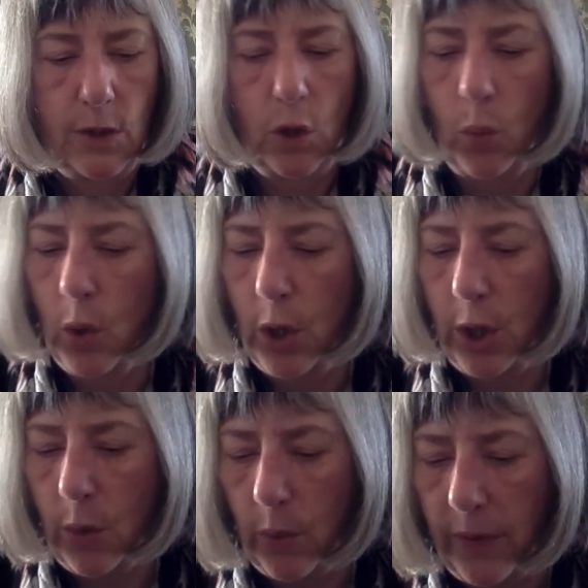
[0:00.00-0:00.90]
to
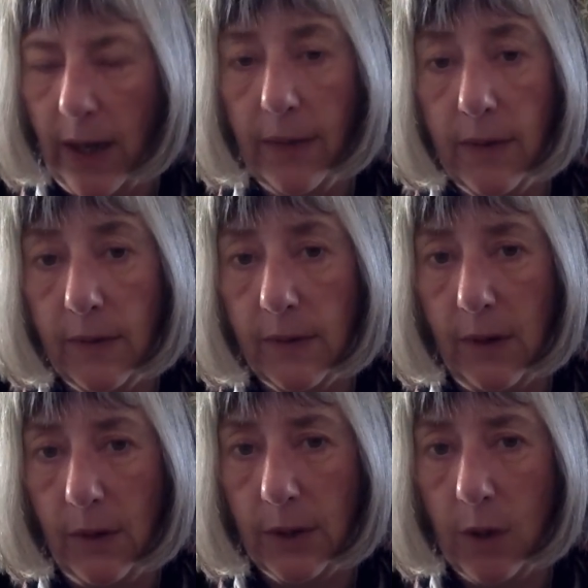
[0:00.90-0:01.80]
work with others
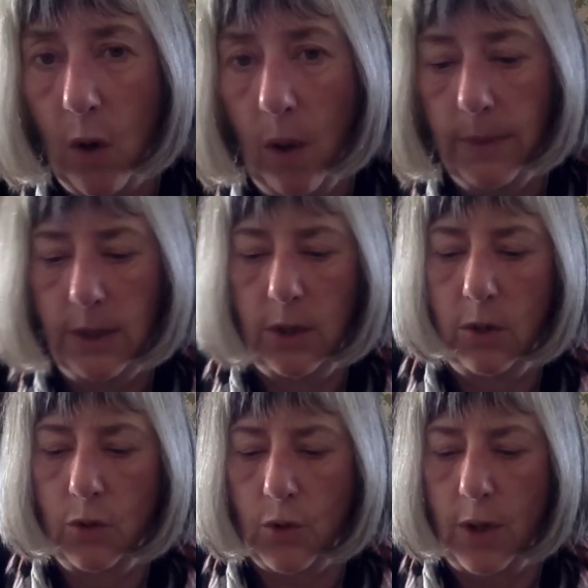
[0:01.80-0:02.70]
on a common
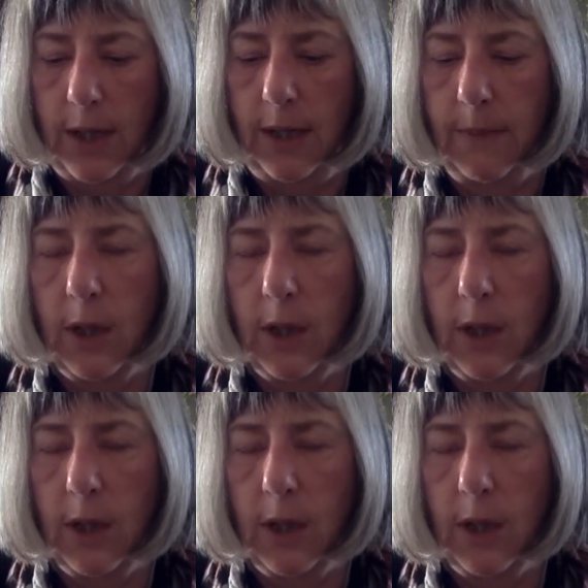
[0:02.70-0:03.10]
dream,